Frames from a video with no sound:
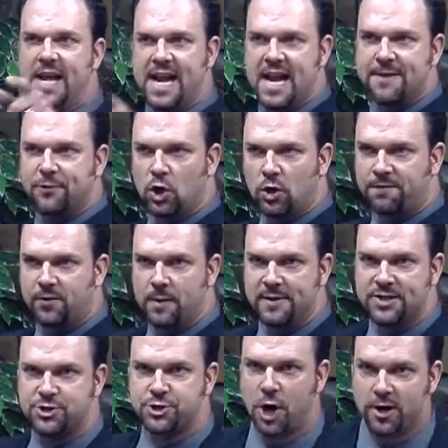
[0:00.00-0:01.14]
evil from
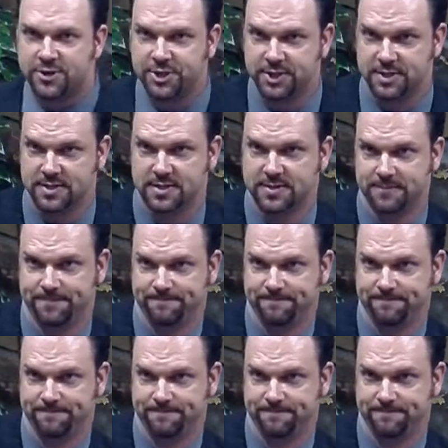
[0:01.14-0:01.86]
his churches.